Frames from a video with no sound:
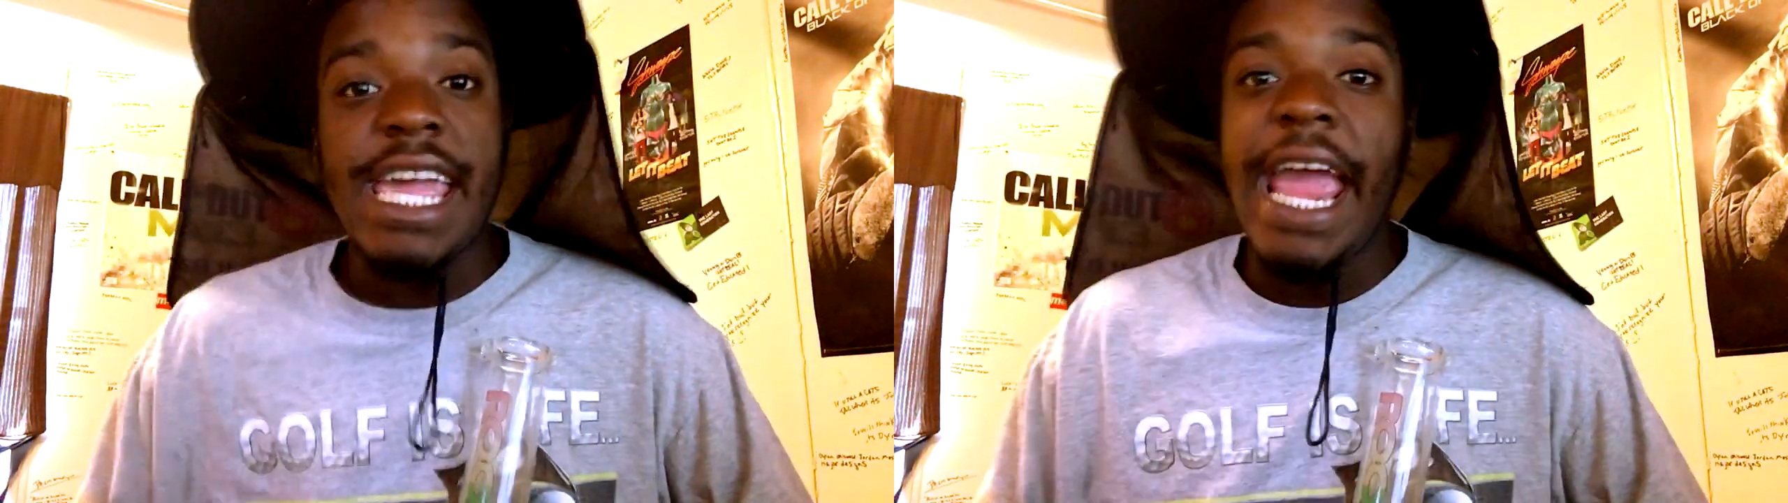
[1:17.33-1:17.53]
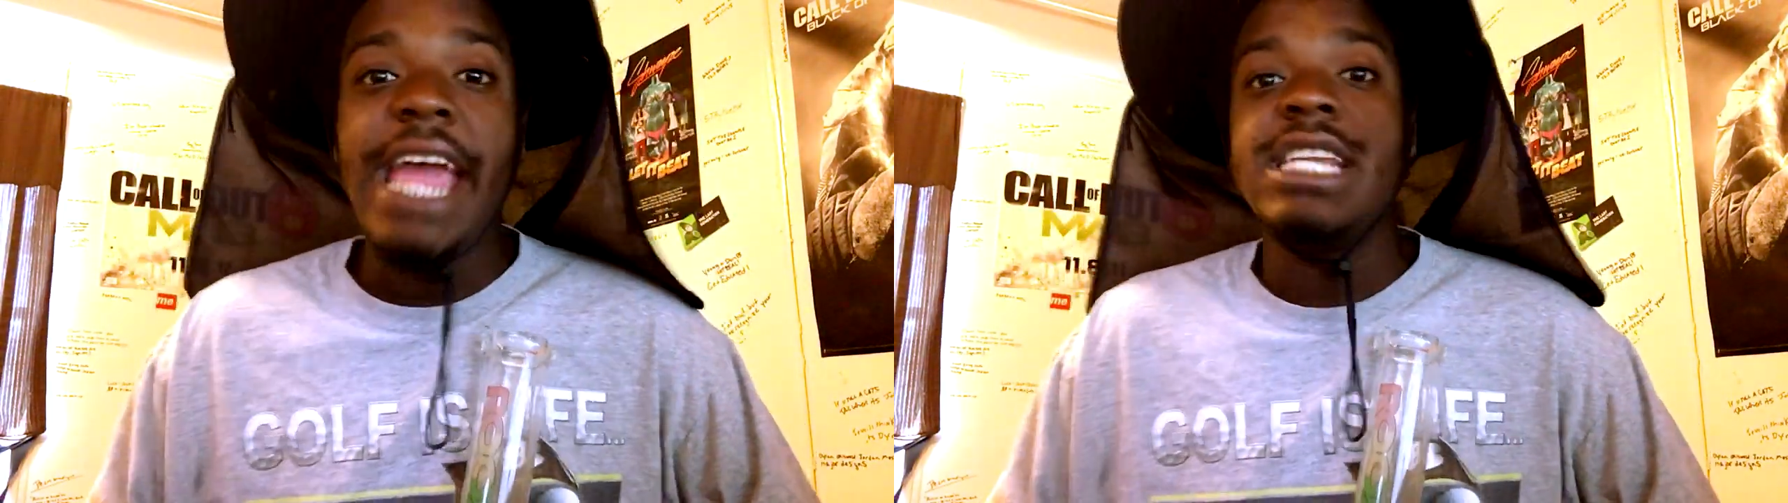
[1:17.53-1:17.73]

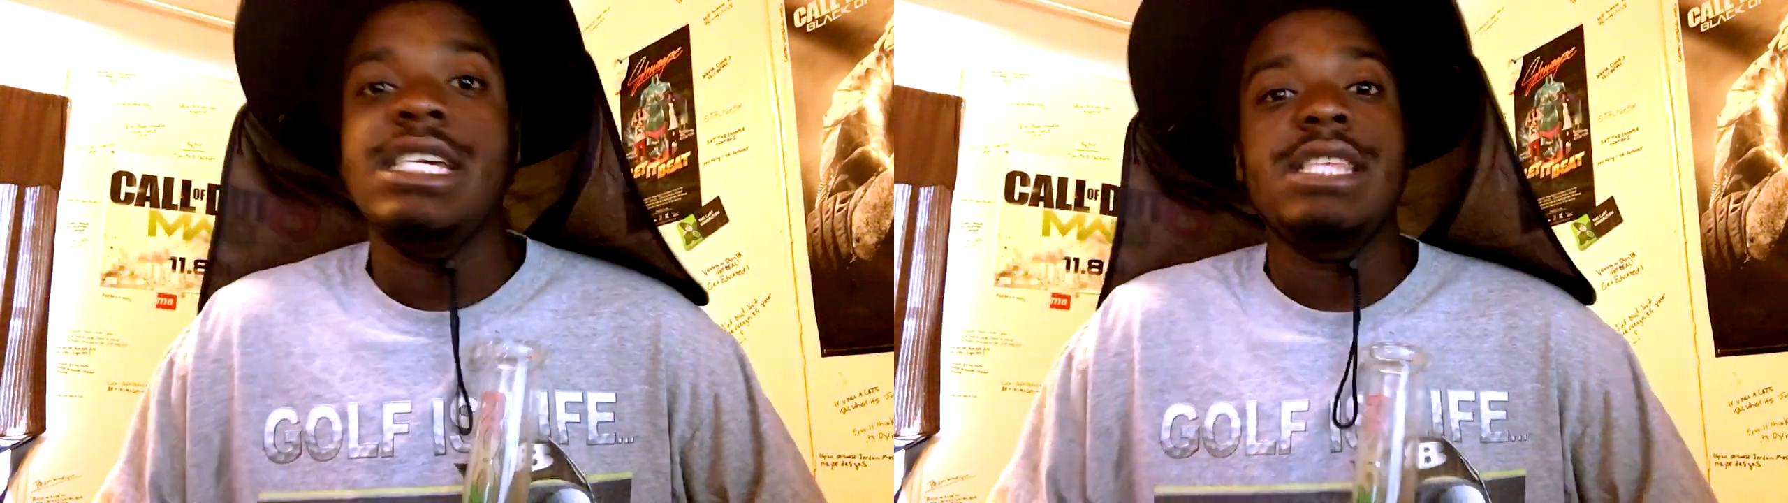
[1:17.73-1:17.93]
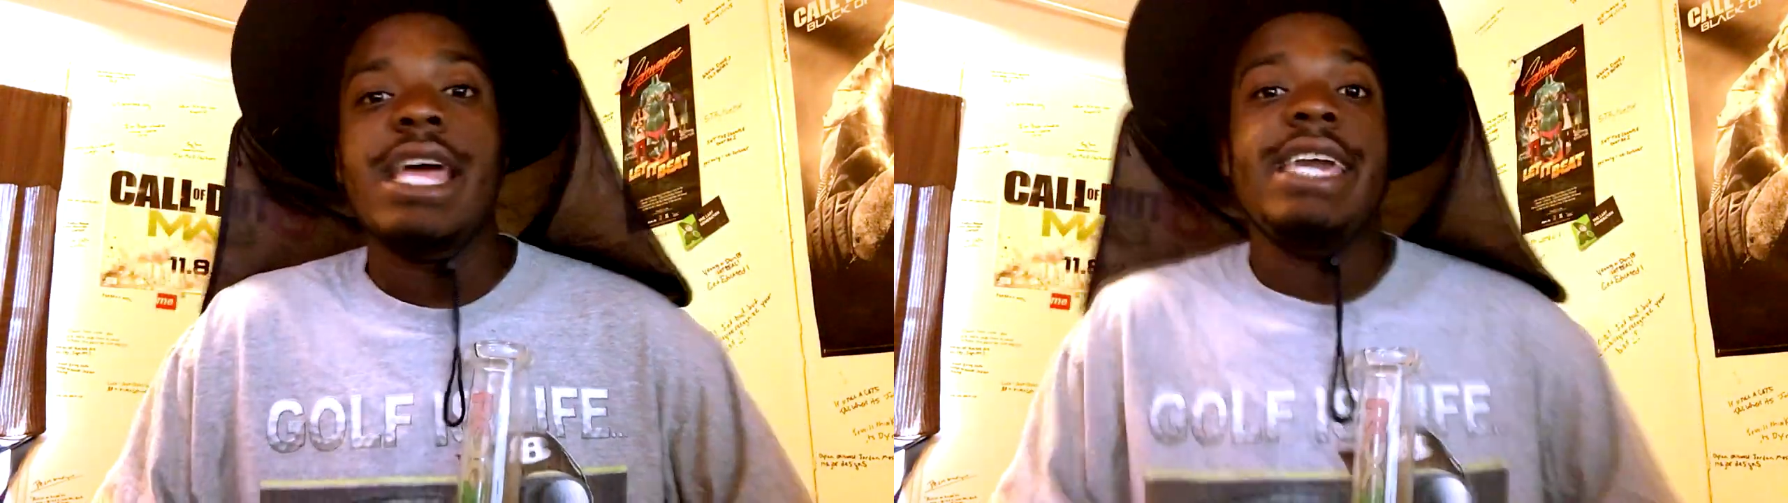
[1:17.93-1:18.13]

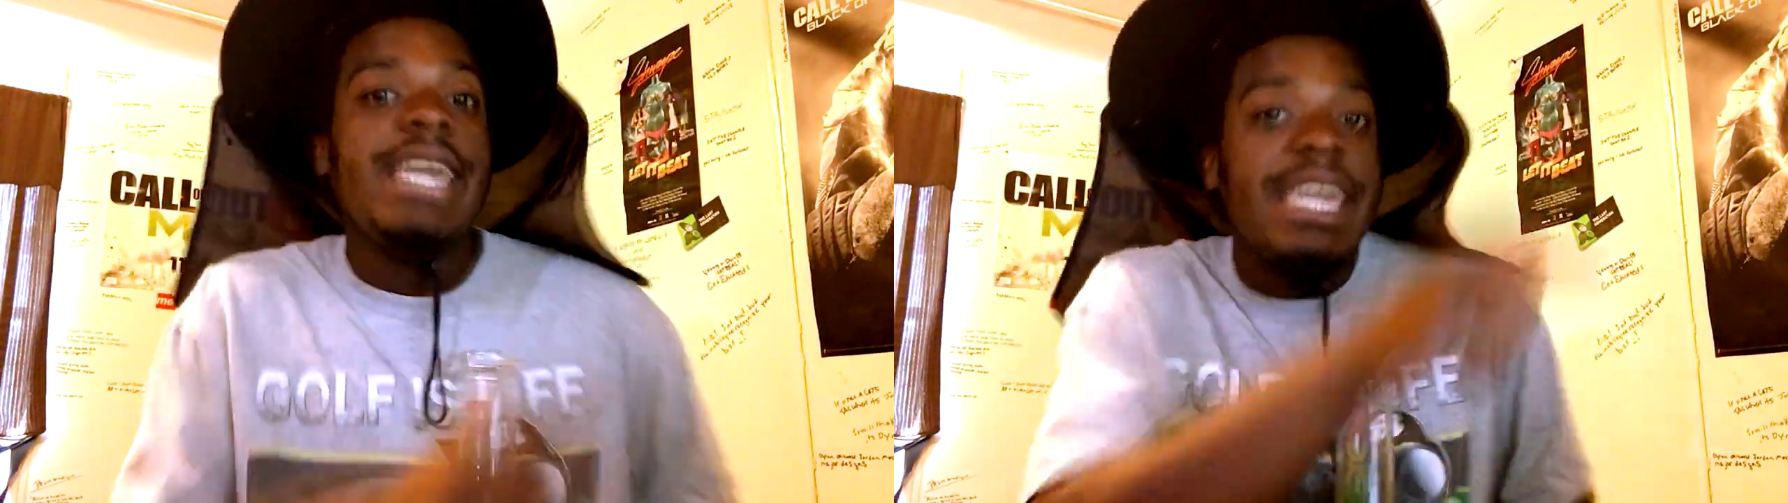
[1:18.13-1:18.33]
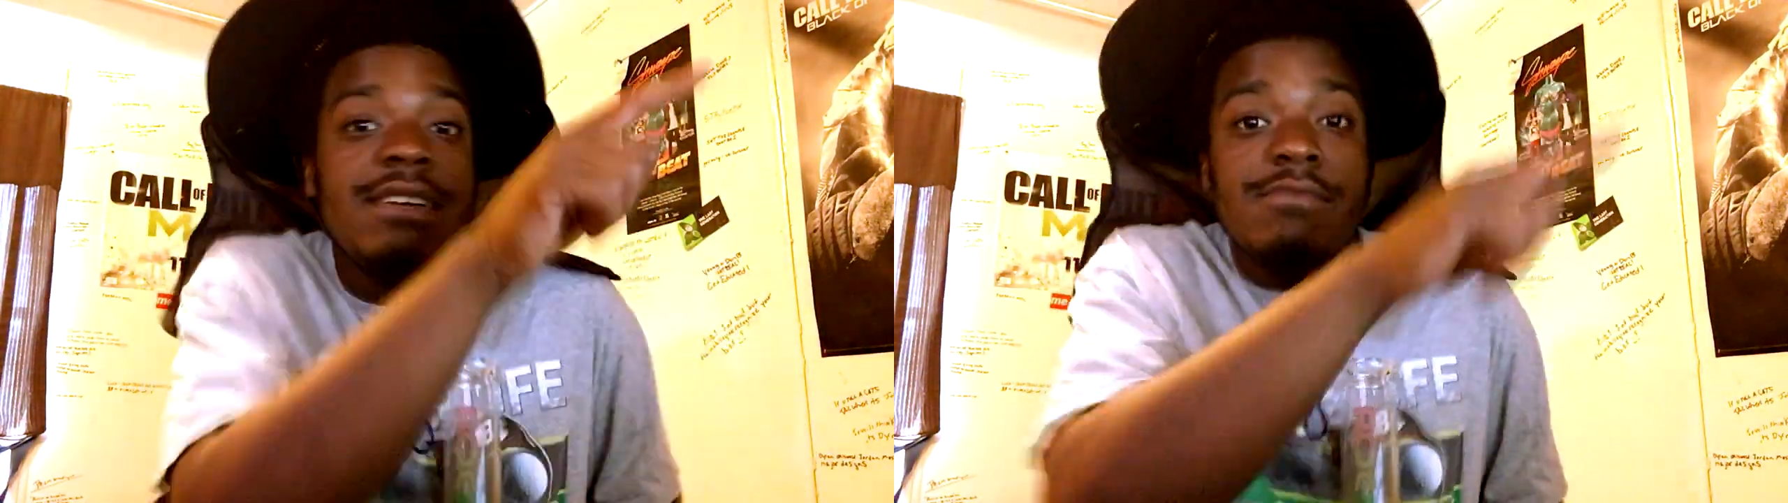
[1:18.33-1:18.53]
candy like
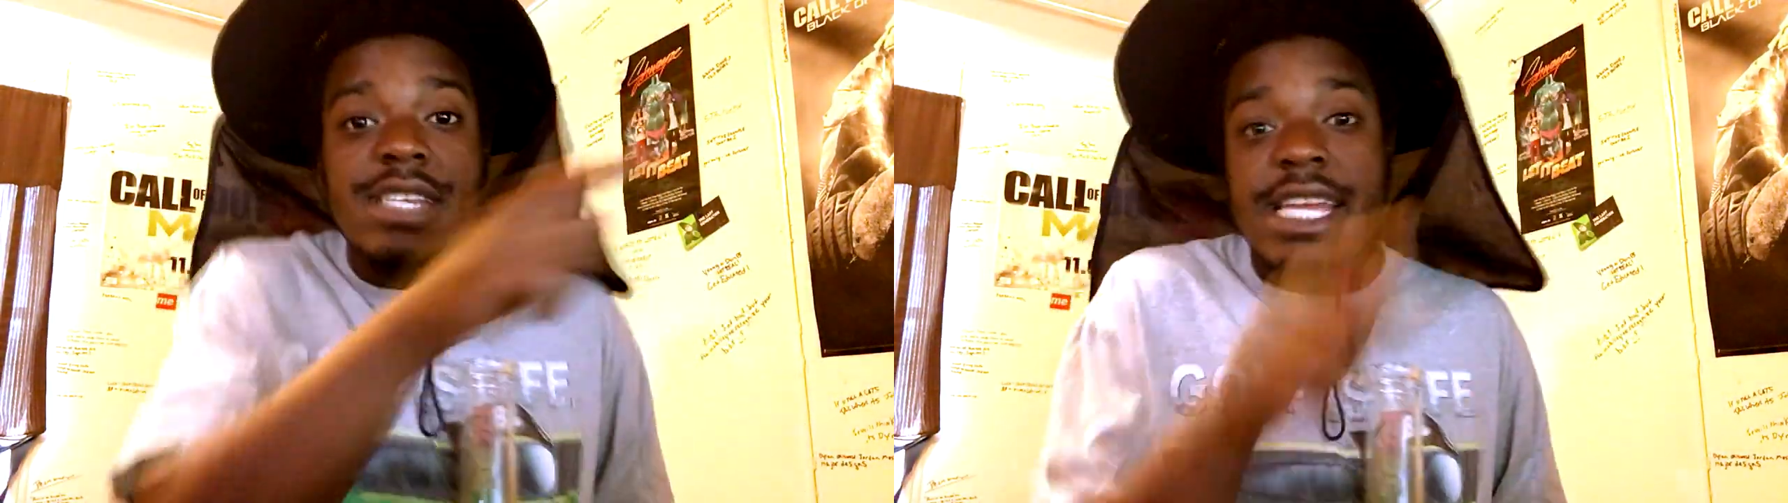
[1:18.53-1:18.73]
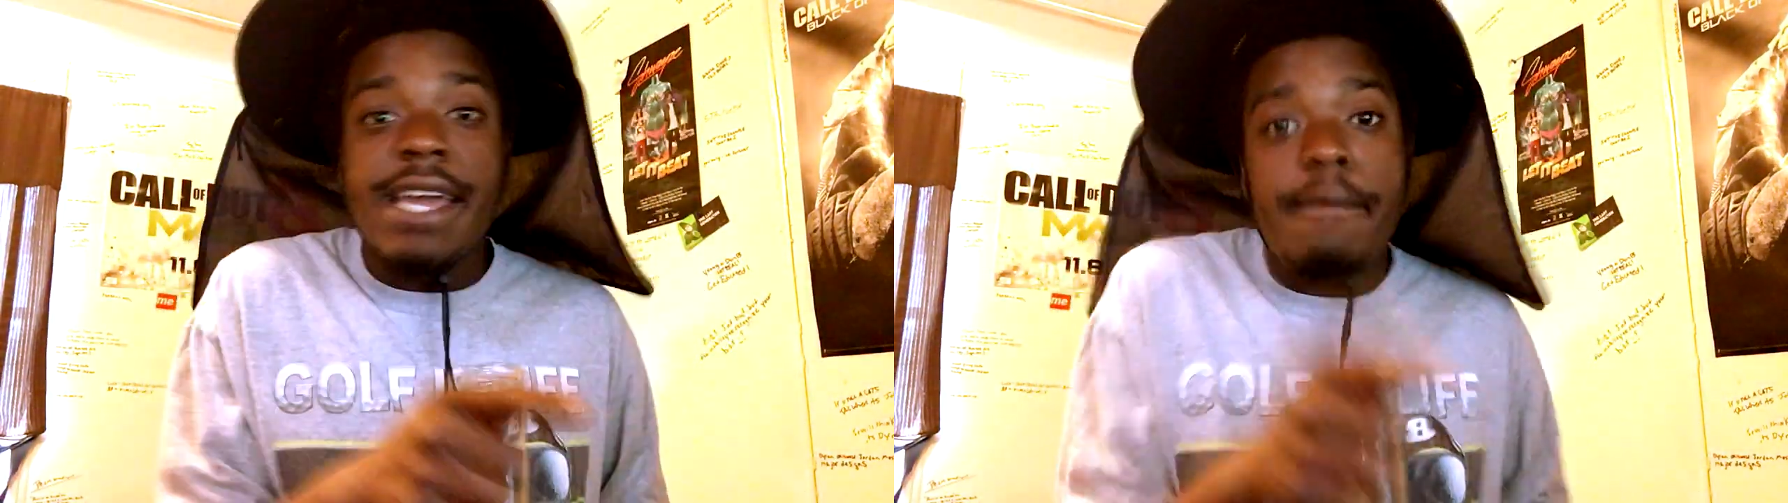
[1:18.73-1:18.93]

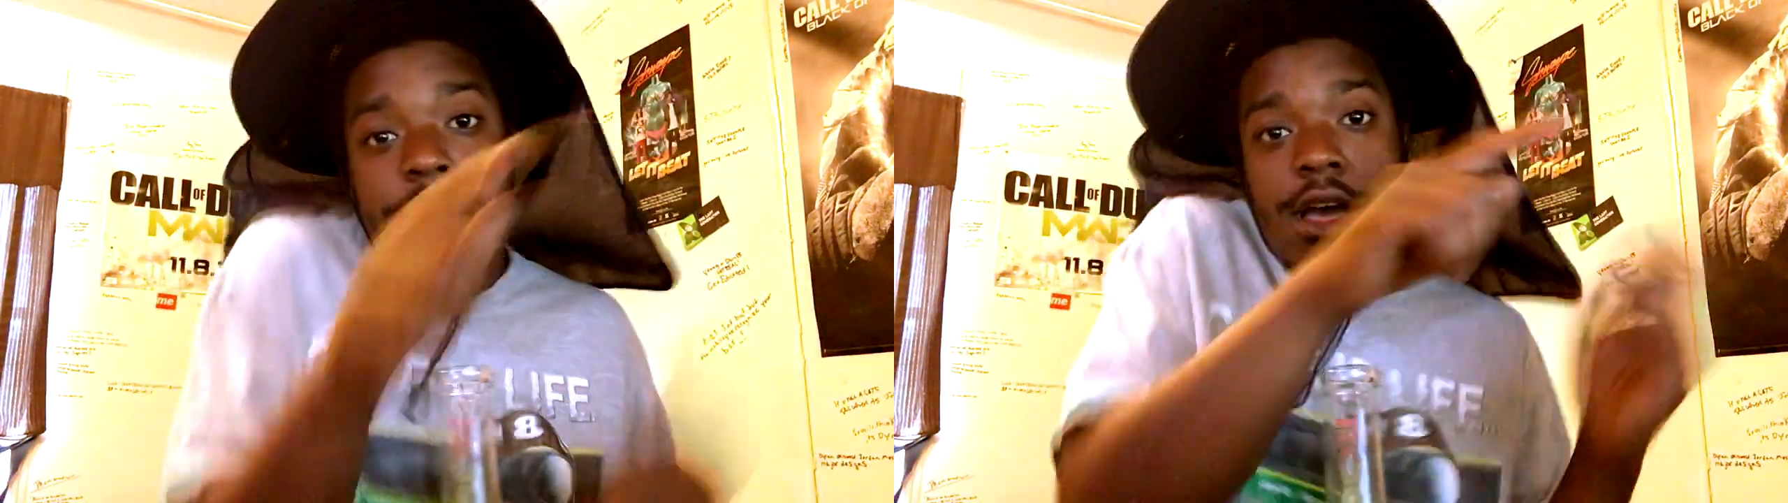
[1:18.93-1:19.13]
Eminem.